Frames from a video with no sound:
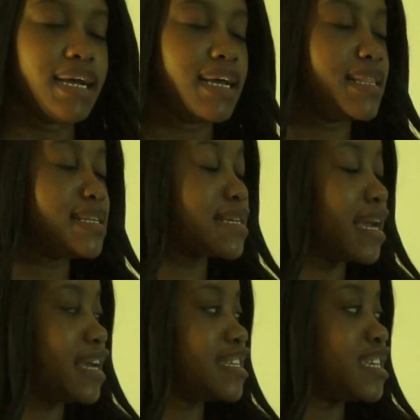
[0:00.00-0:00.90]
In this
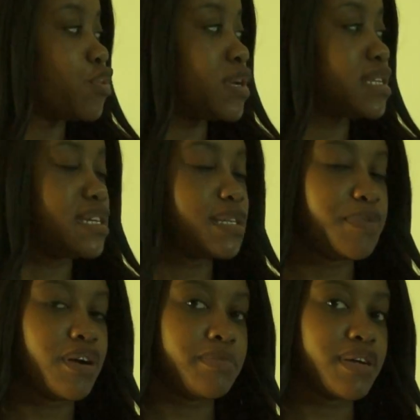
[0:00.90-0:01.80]
case, it was an
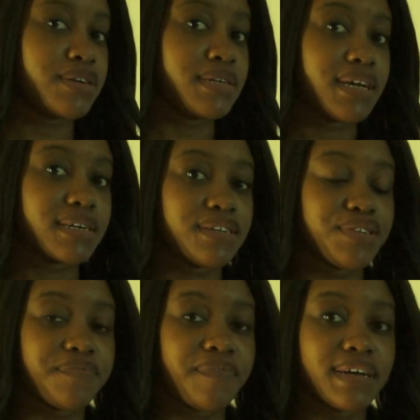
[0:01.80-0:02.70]
experiment conducted
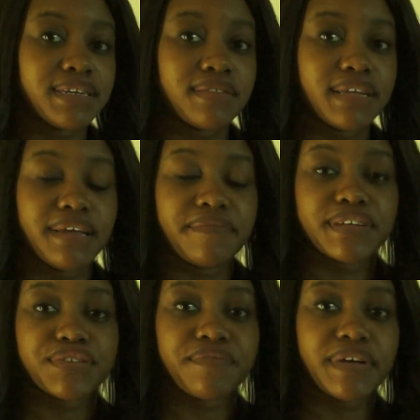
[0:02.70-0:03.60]
to find out the
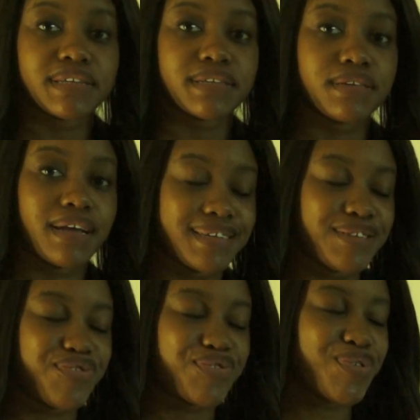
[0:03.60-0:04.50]
effects of
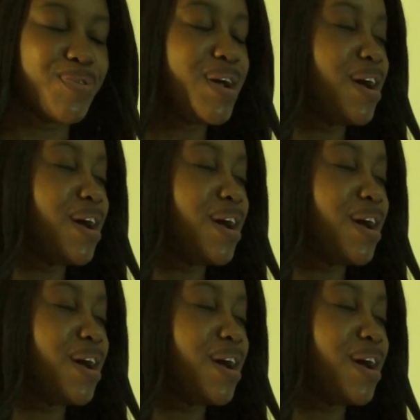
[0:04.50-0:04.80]
Hexestrol